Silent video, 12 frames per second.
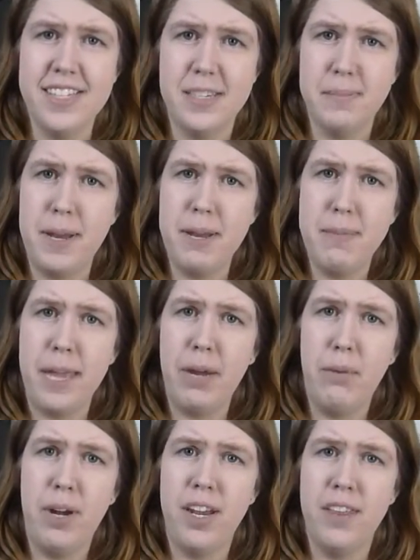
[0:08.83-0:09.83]
despite it
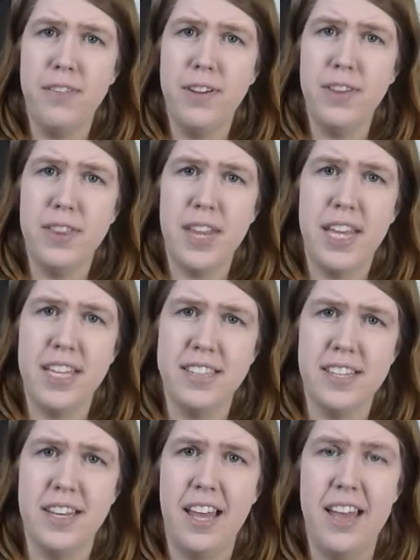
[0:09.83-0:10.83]
being one of the few
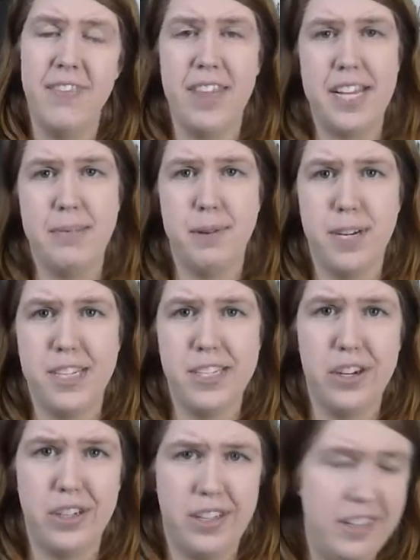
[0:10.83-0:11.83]
things in life that's pretty
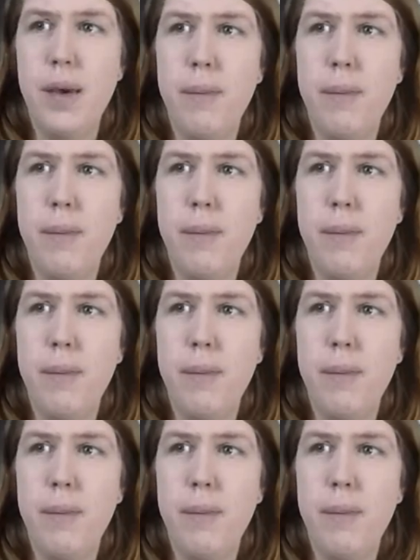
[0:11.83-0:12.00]
certain.